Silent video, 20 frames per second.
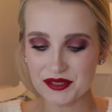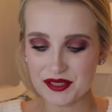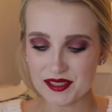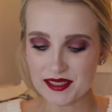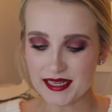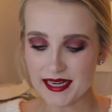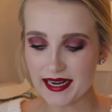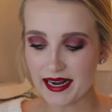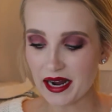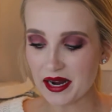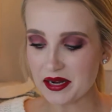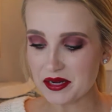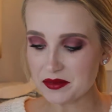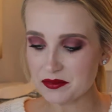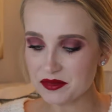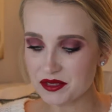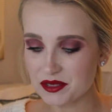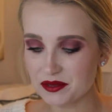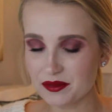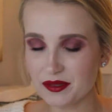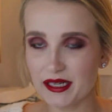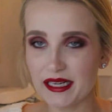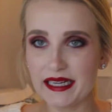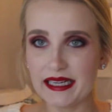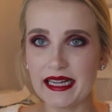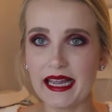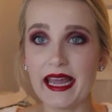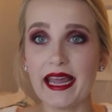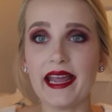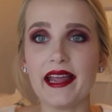Today I am
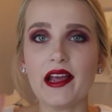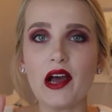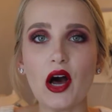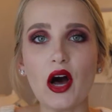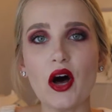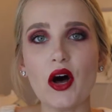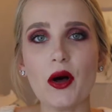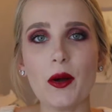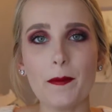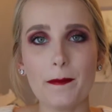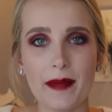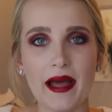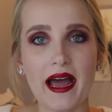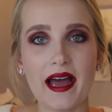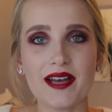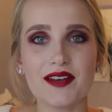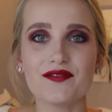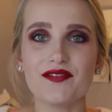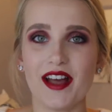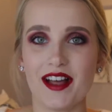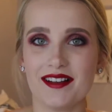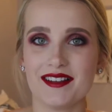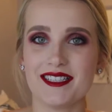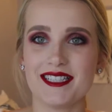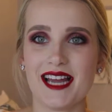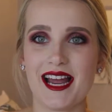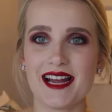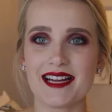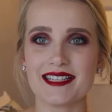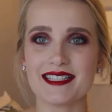doing a all matte
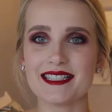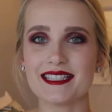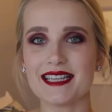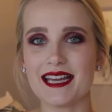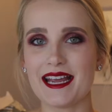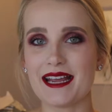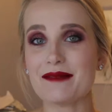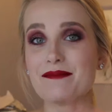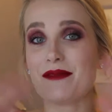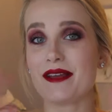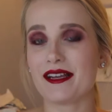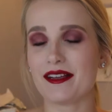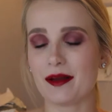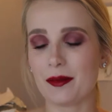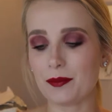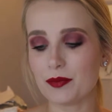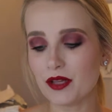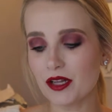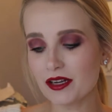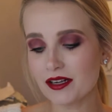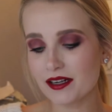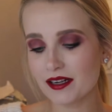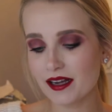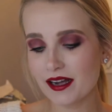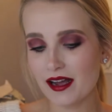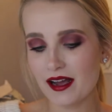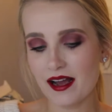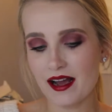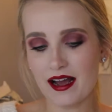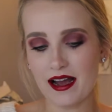Valentine's Day makeup look.
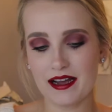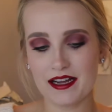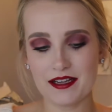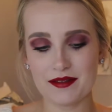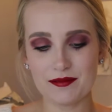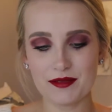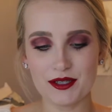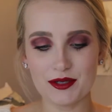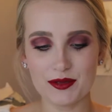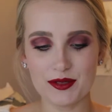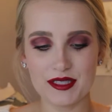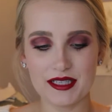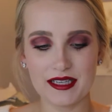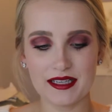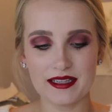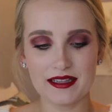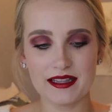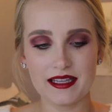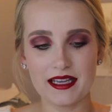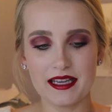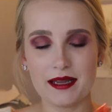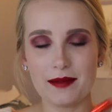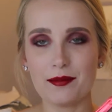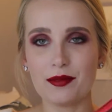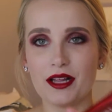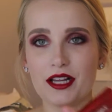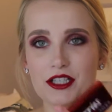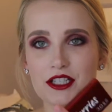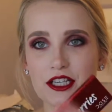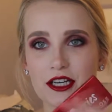I am using the
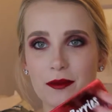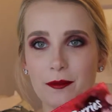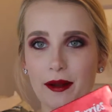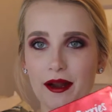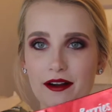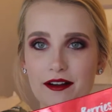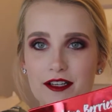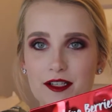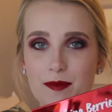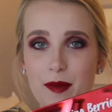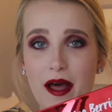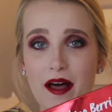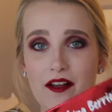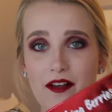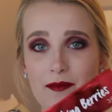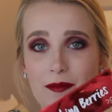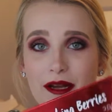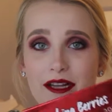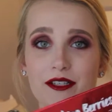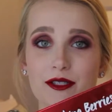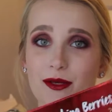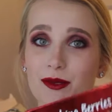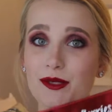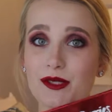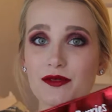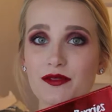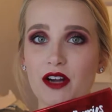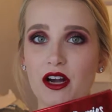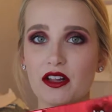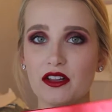Blushing Berries palette by Dose
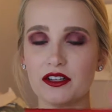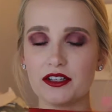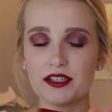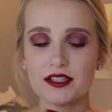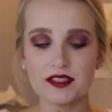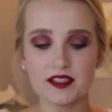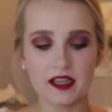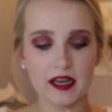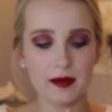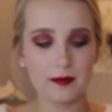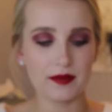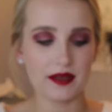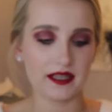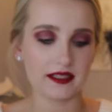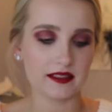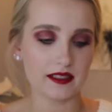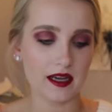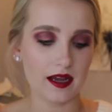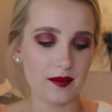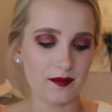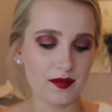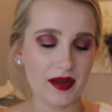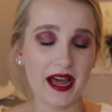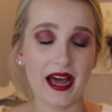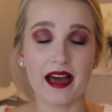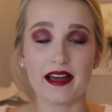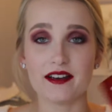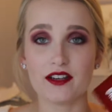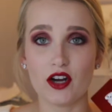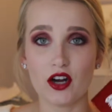of Colors that I picked up
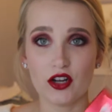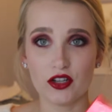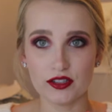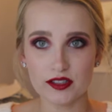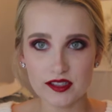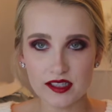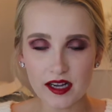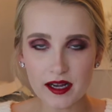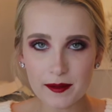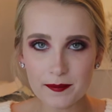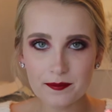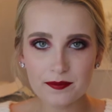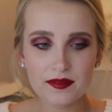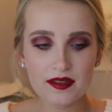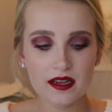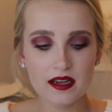at Ulta.